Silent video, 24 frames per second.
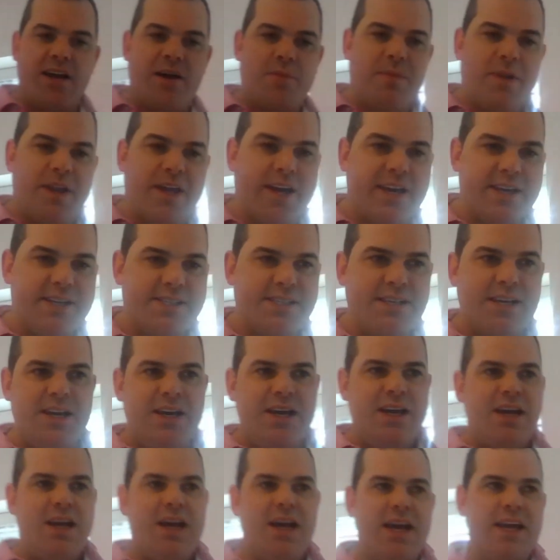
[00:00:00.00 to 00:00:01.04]
I placed
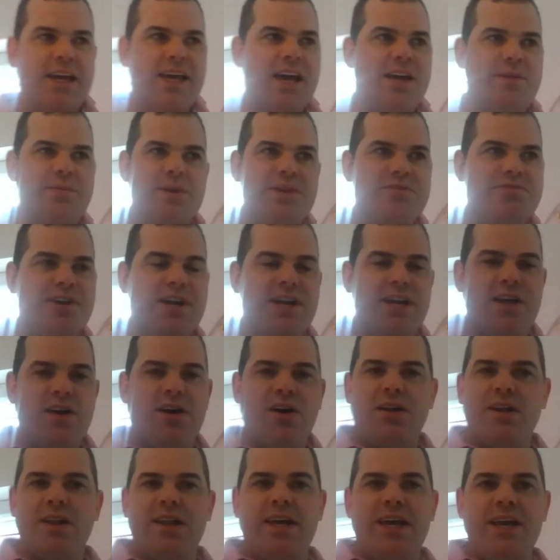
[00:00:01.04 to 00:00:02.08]
and gave me a really
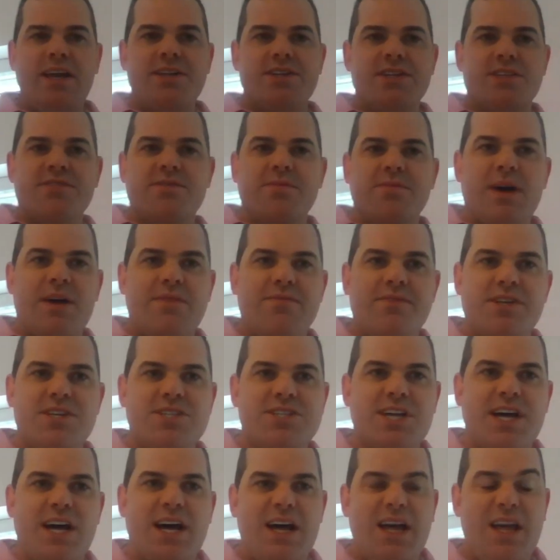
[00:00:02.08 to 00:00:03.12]
hot lead just from having a
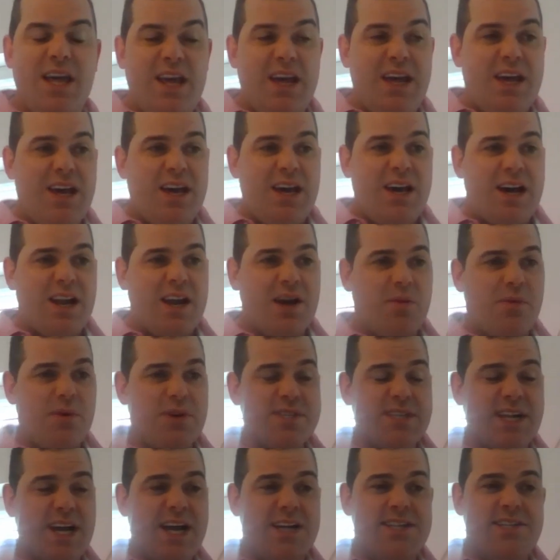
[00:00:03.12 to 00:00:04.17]
chat. And I
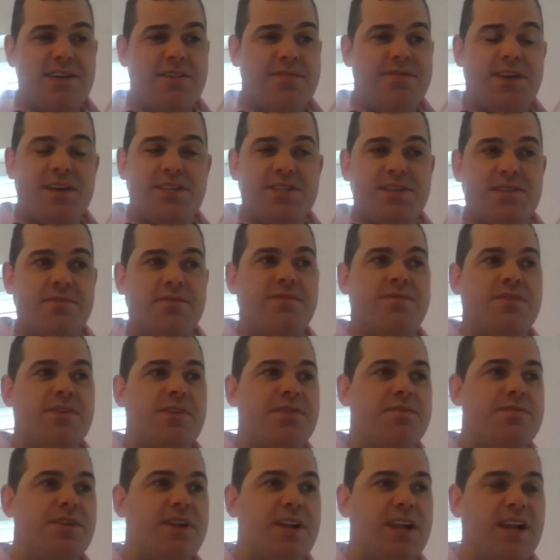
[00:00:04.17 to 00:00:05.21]
wasn't actually fishing for
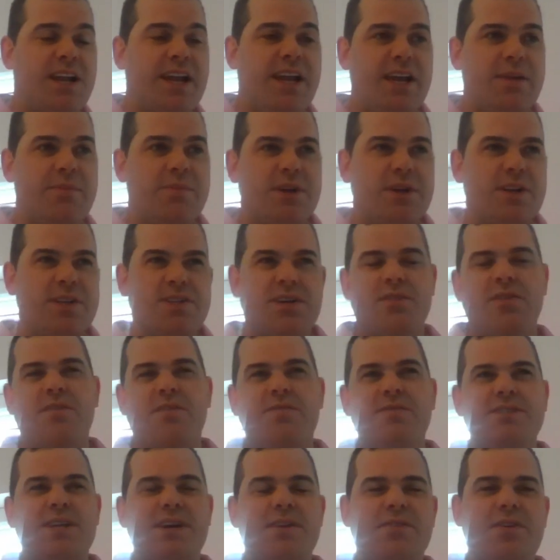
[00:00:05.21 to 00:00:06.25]
the lead, but
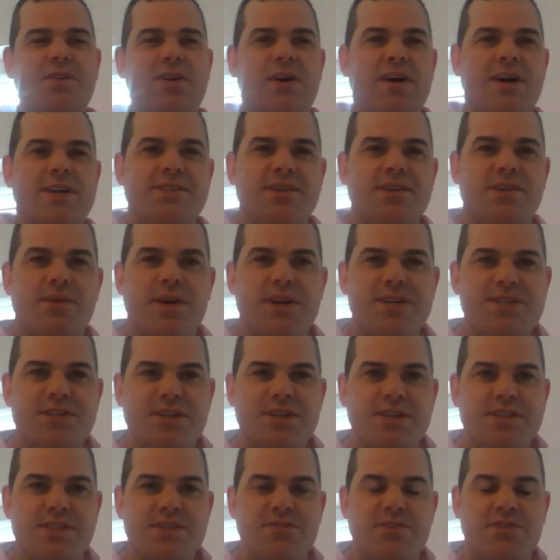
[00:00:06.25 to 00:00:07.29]
obviously I've got to ask the
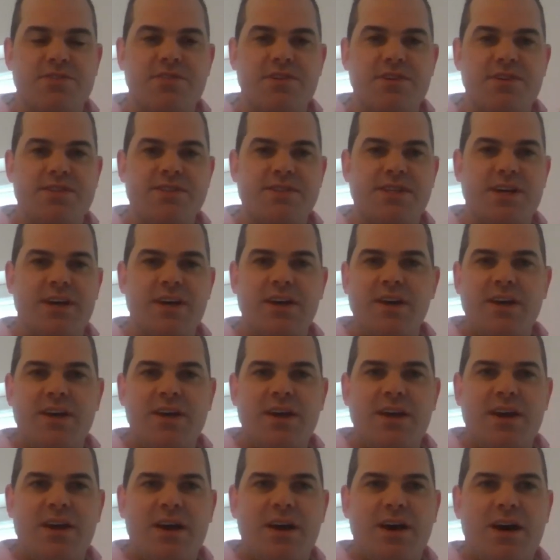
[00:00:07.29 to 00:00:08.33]
question as a recruiter.
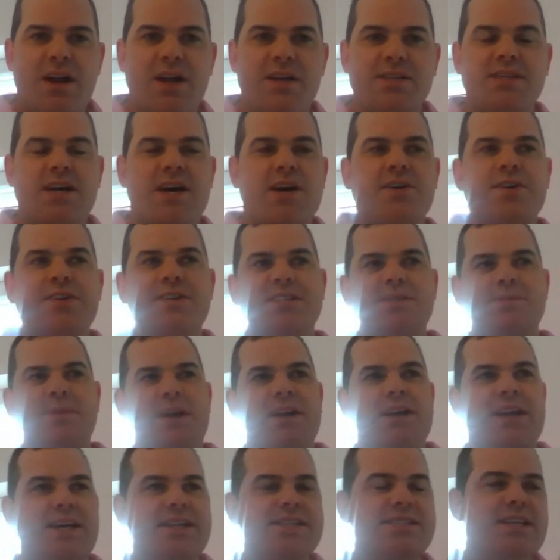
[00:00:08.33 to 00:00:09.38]
And I was like, I could have
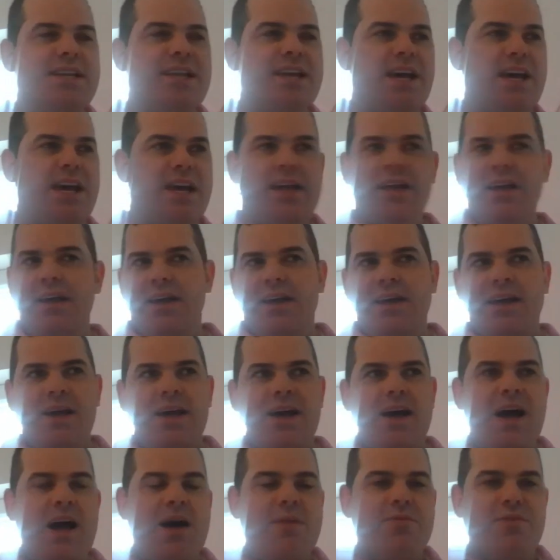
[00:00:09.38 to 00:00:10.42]
spent yesterday
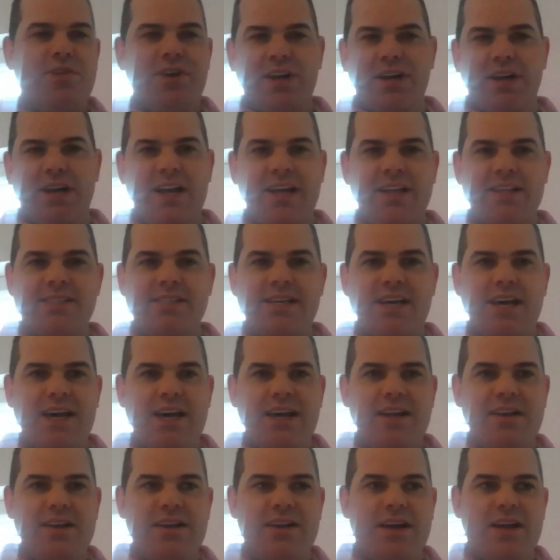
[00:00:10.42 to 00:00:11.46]
hammering
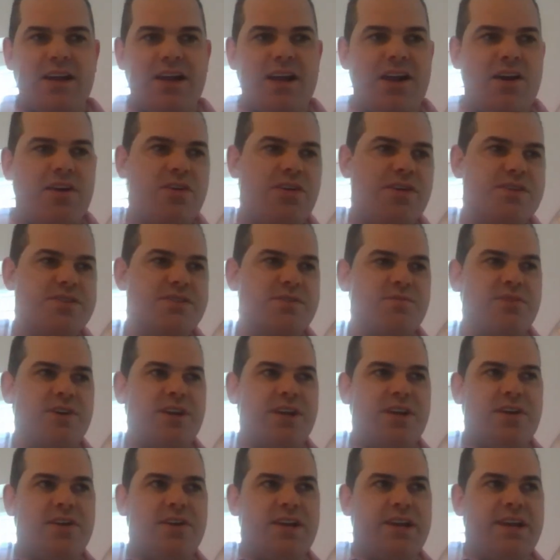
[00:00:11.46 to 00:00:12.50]
LinkedIn, and then I got some
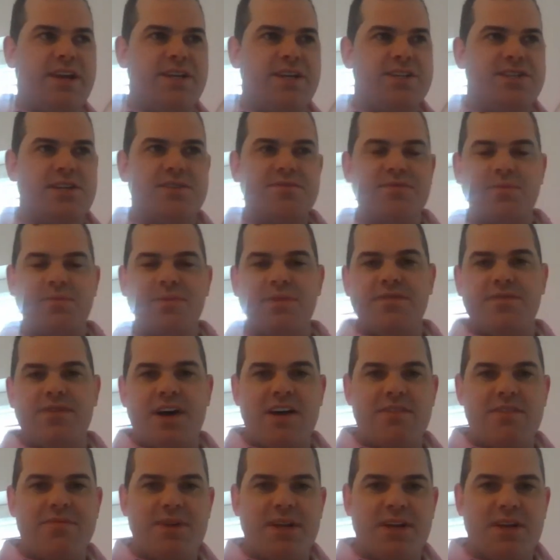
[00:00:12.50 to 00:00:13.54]
really good leads just from a
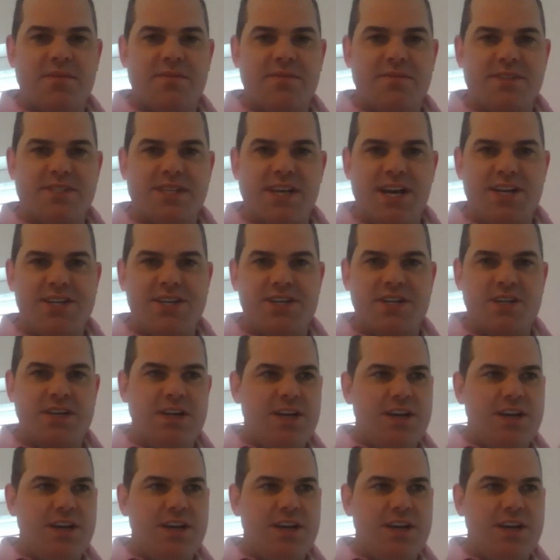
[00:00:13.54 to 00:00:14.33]
5-minute conversation